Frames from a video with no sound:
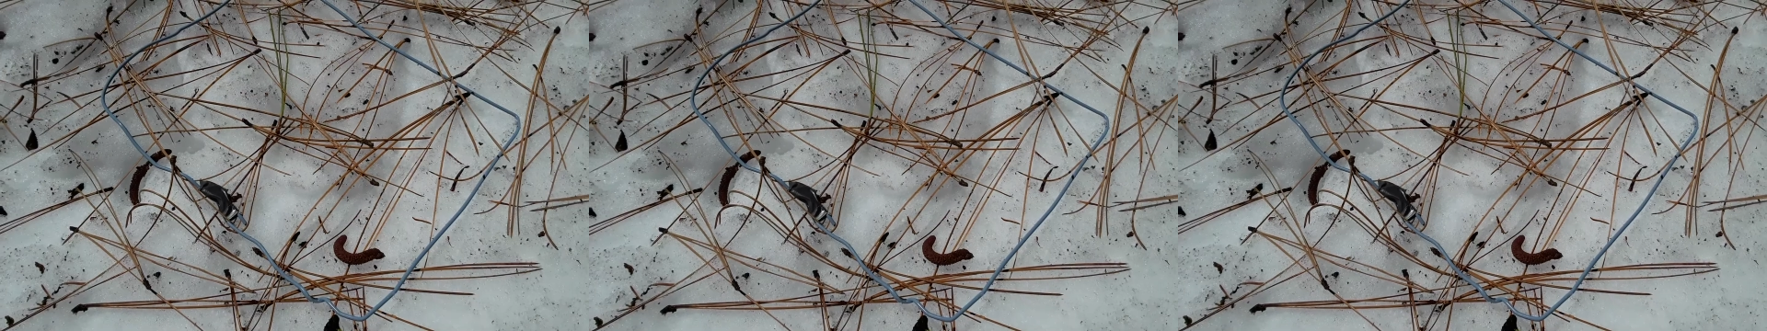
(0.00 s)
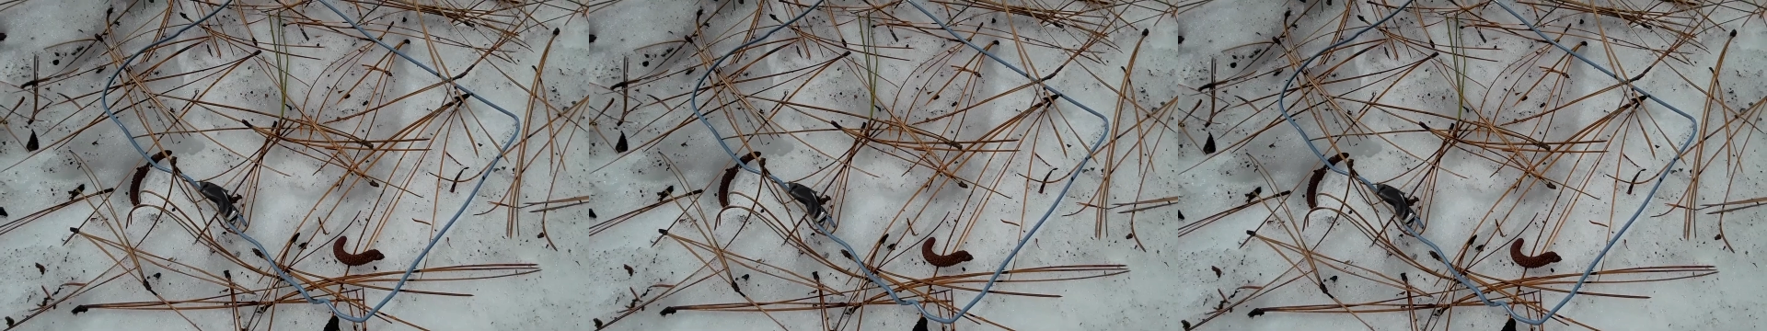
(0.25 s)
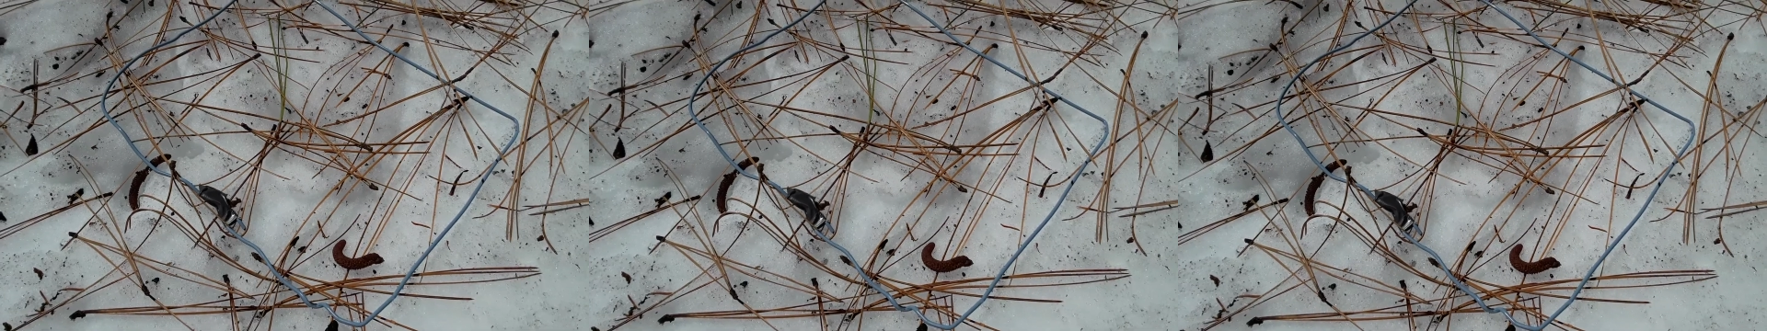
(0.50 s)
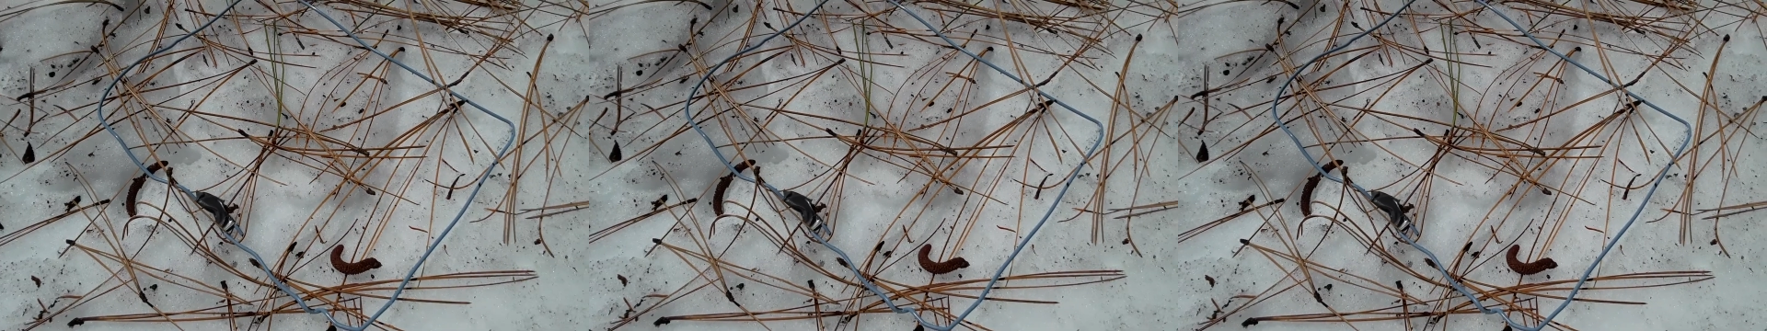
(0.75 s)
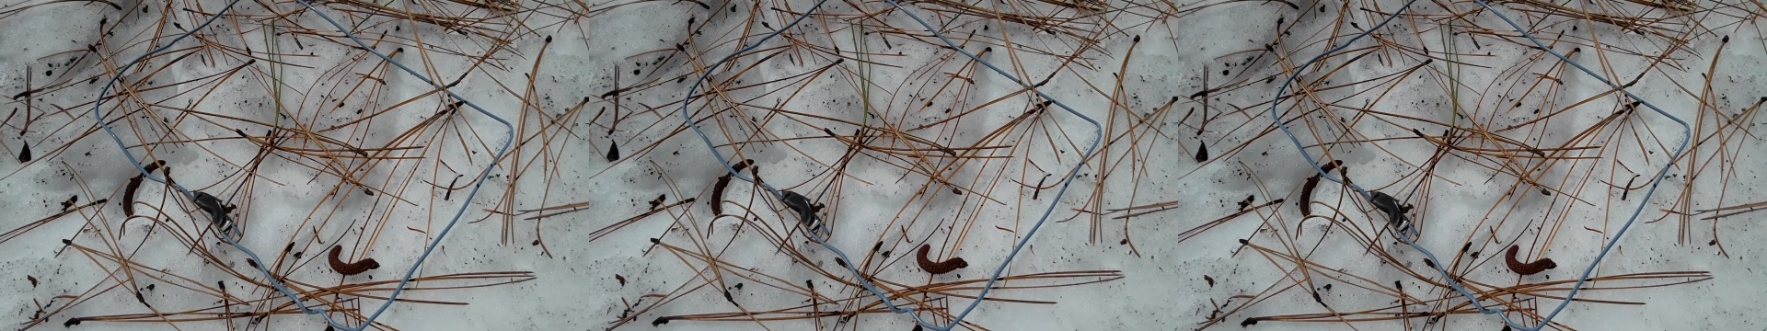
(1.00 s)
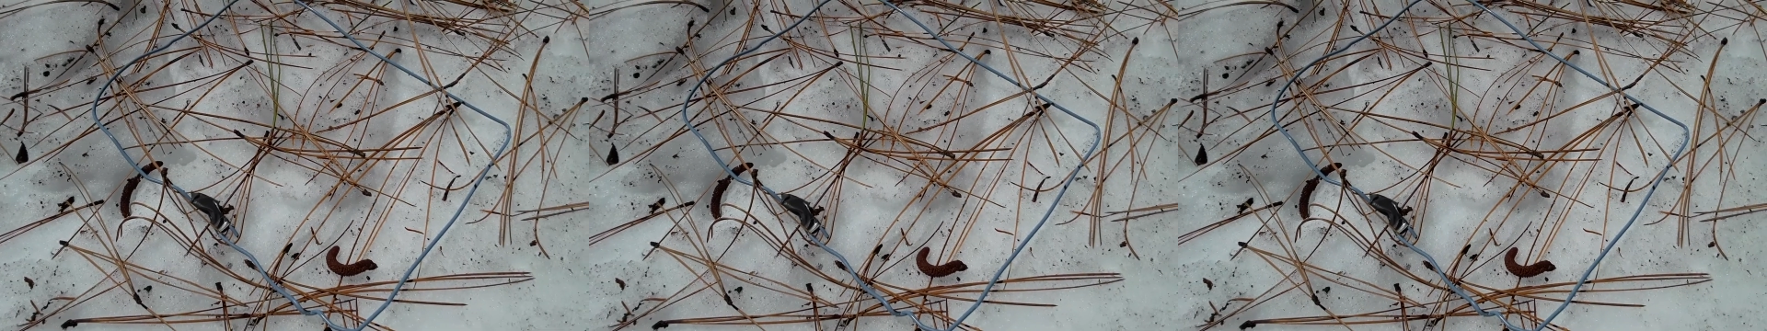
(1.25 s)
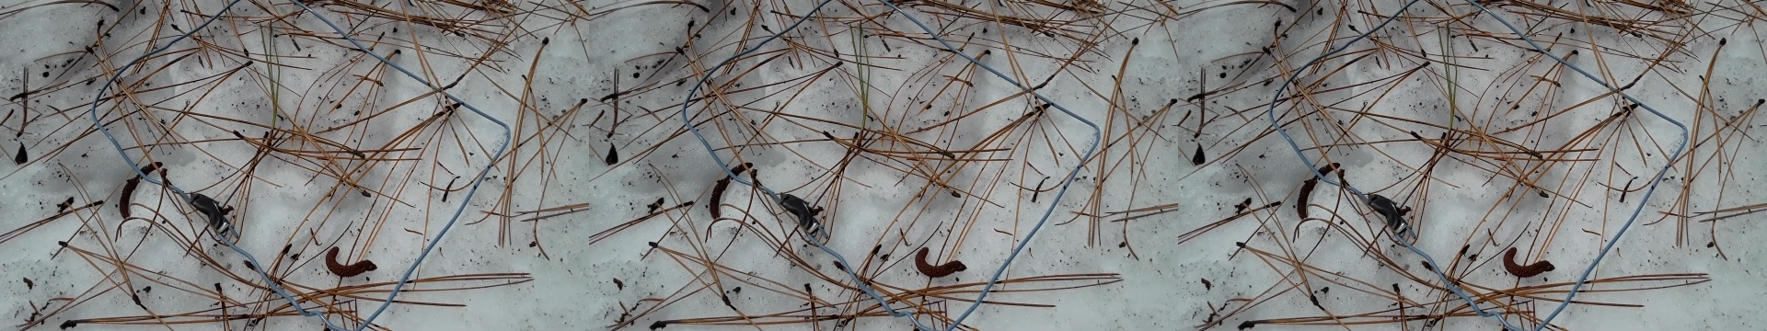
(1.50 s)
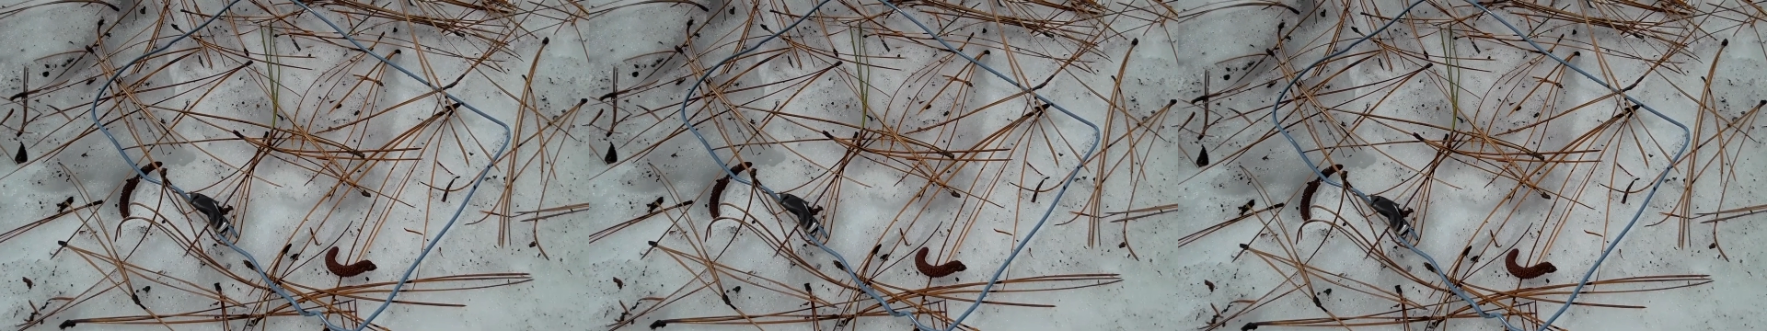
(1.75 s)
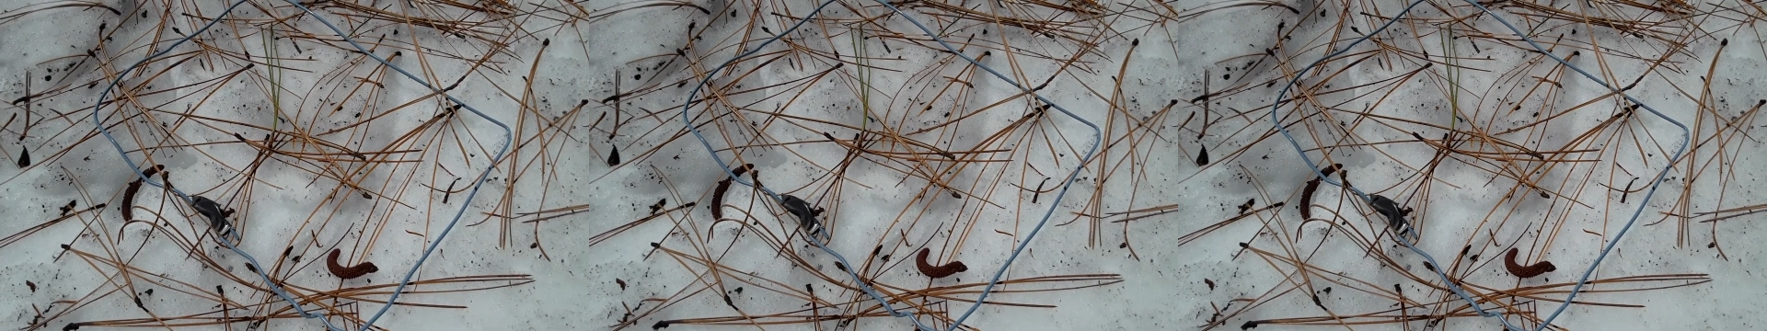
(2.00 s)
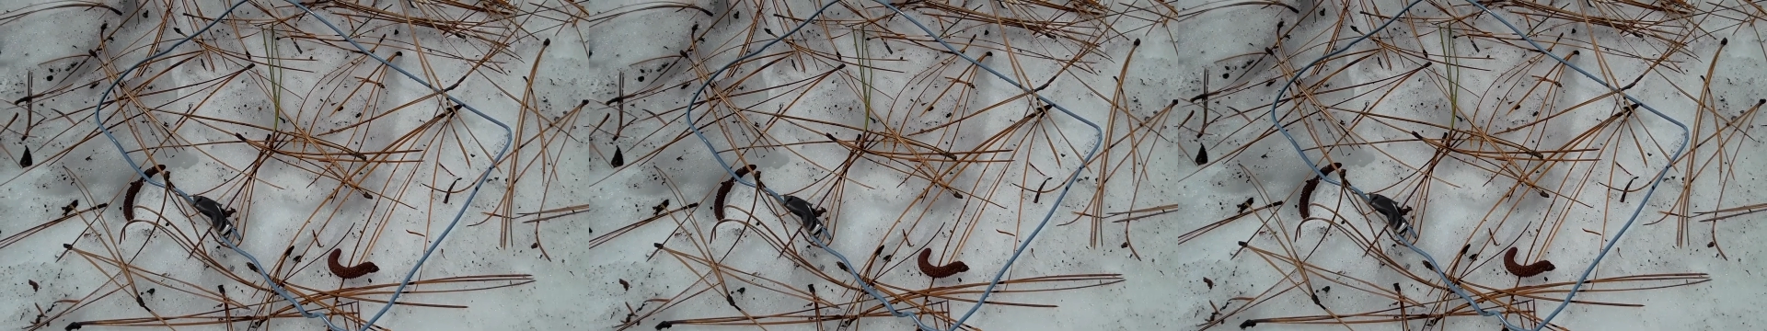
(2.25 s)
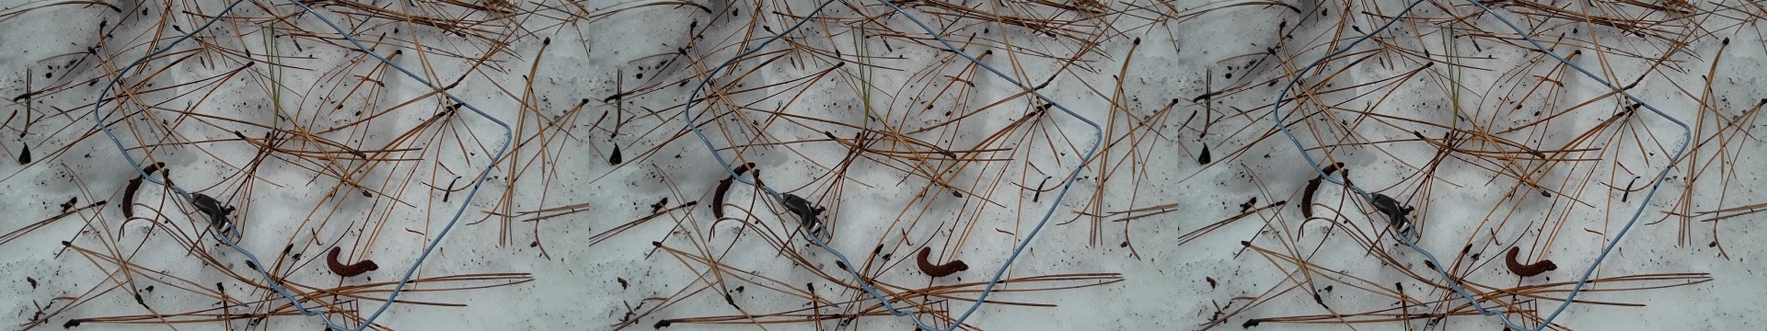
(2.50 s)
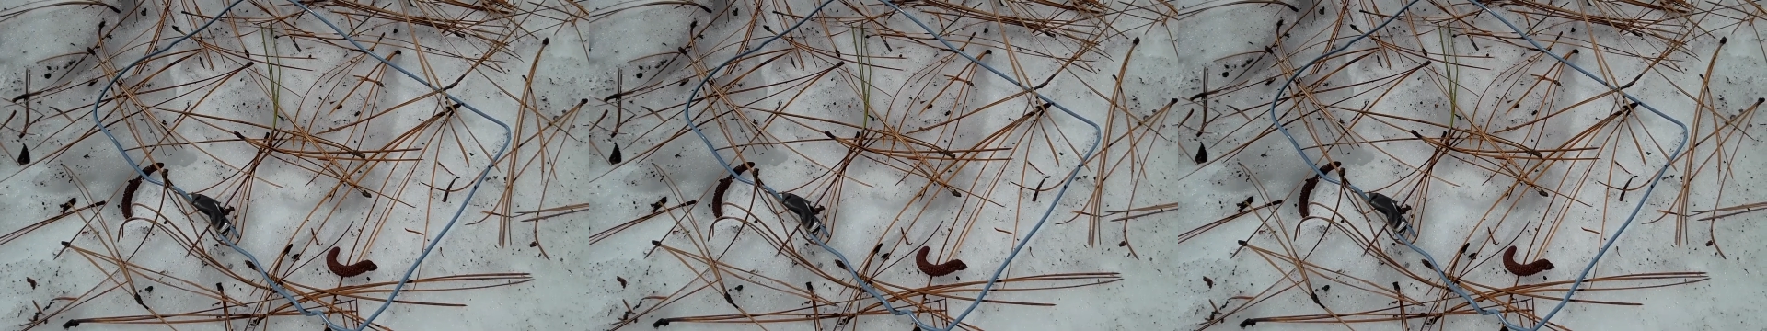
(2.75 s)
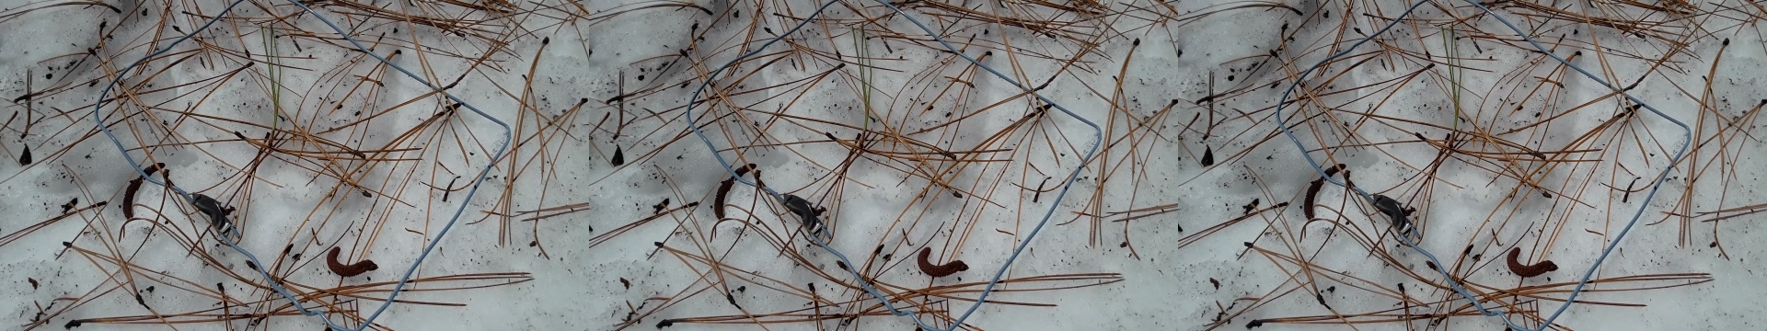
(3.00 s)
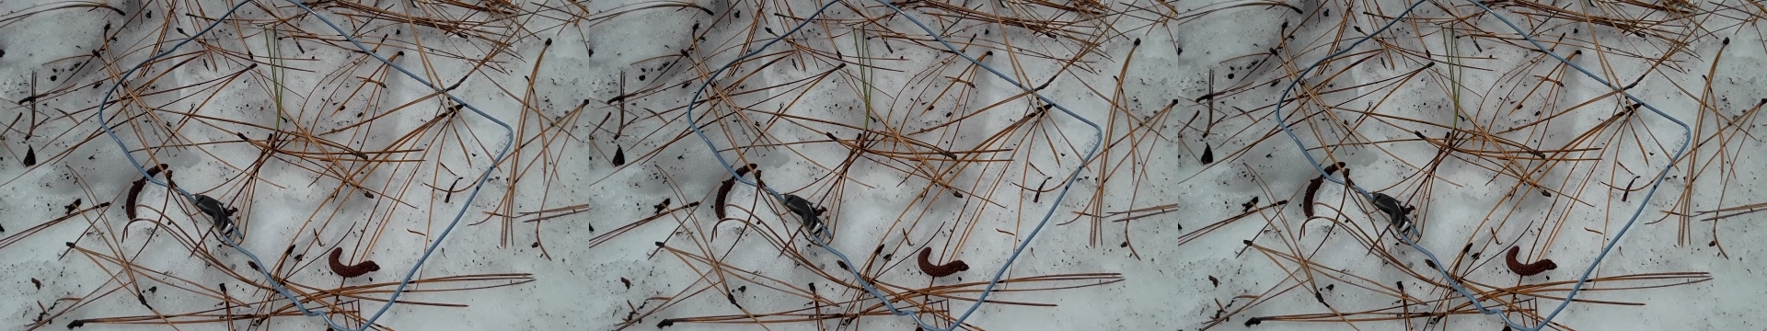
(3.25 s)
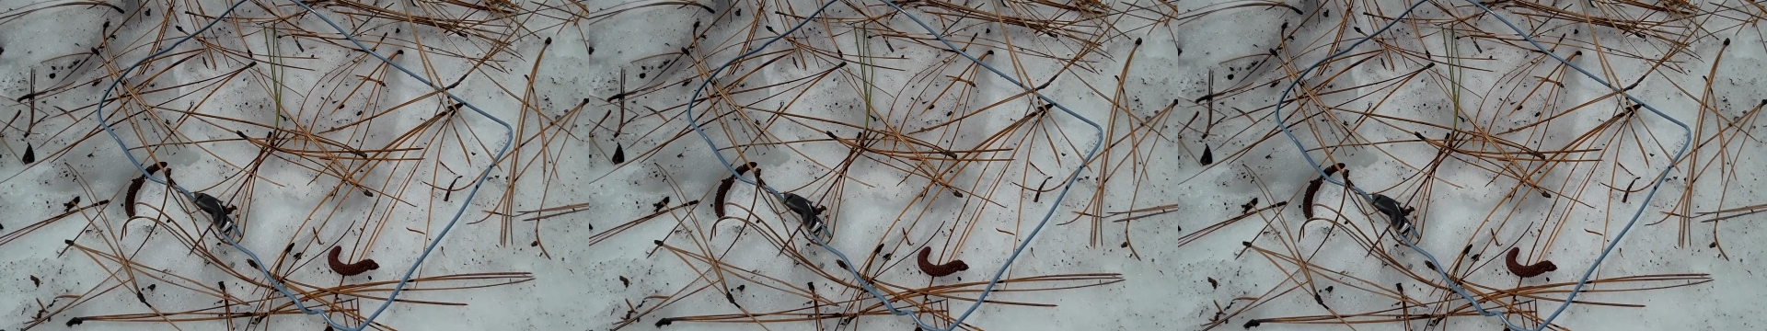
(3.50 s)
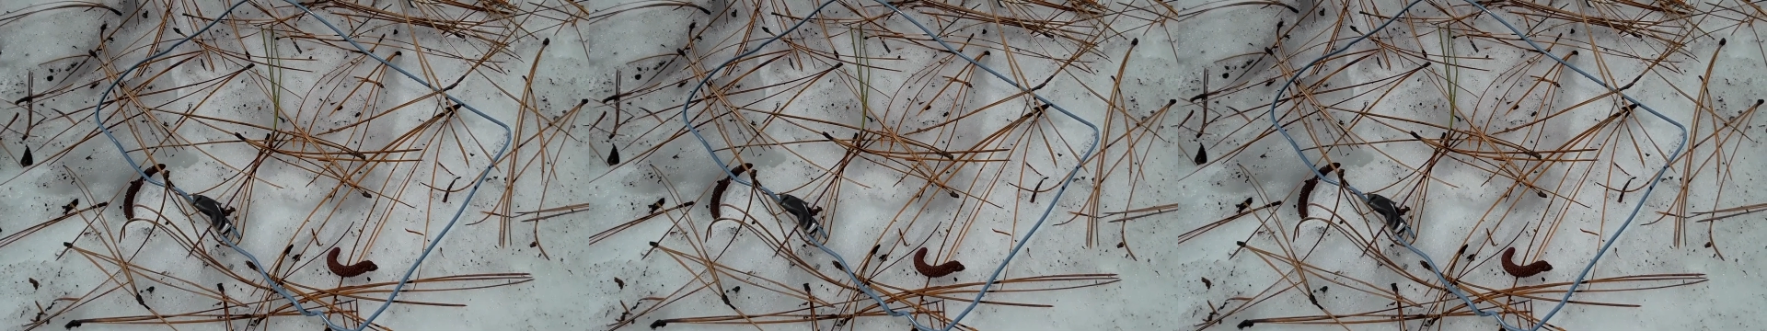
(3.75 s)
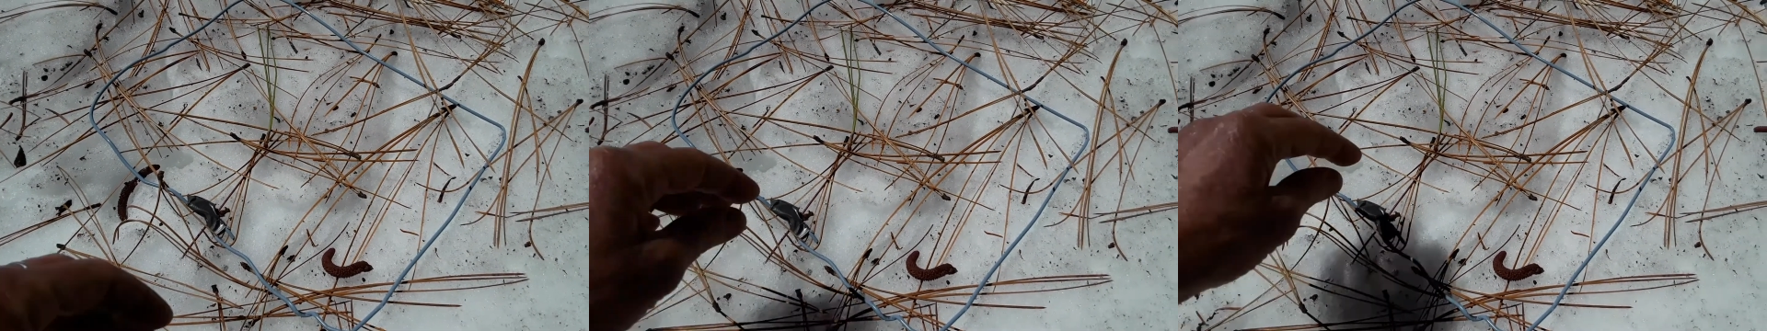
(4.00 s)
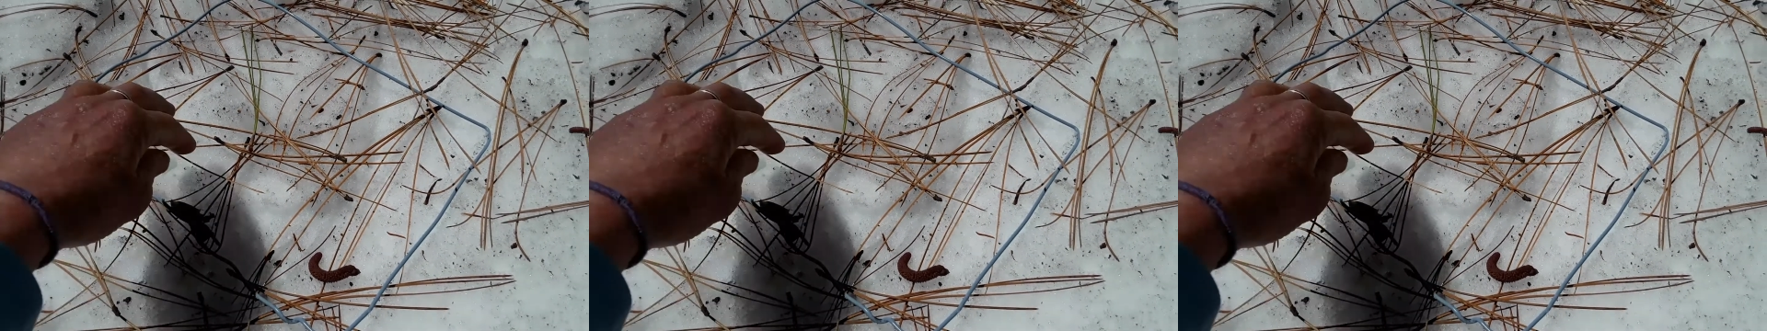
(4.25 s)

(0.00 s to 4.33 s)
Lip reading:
No face is visible, so there are no lips to read.